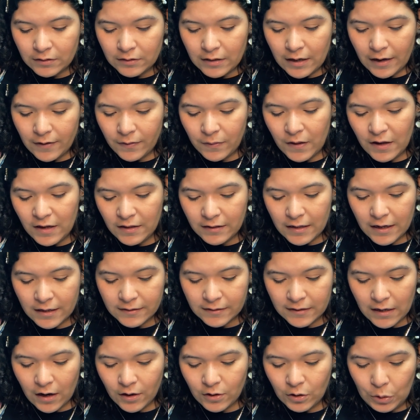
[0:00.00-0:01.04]
I think
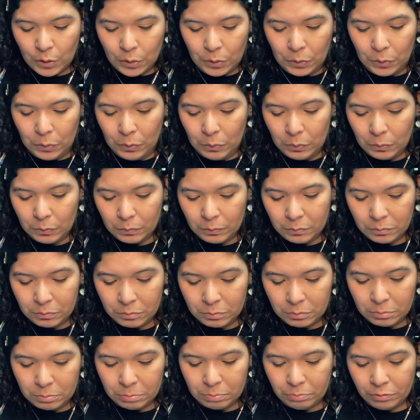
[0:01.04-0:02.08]
that's how you
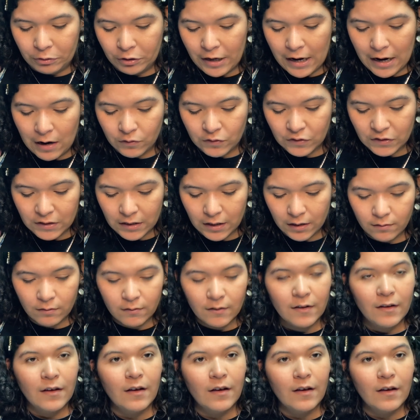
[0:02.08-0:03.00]
pronounce it.